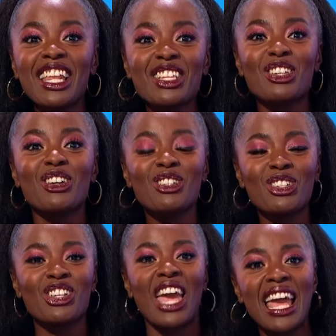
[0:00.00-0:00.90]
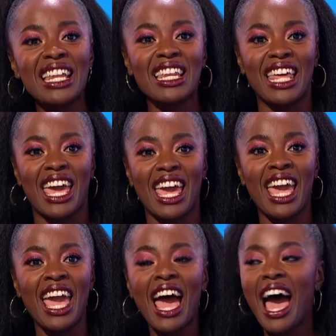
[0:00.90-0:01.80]
he's unchaining it,
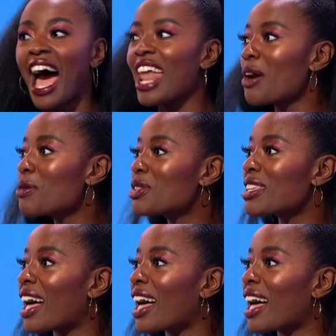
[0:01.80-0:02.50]
and I was